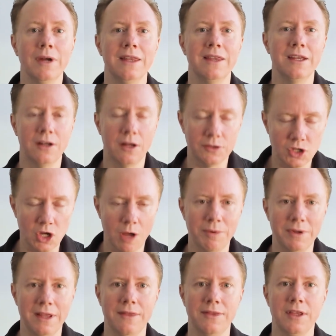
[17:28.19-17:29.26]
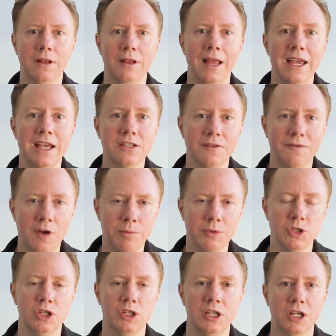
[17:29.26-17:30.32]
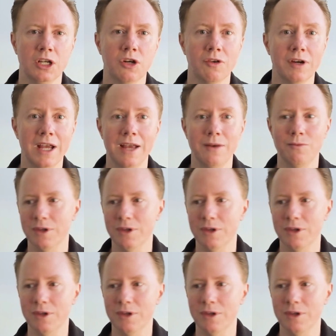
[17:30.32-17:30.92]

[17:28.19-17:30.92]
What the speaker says: And then on top of that, the layers of opportunity you can create,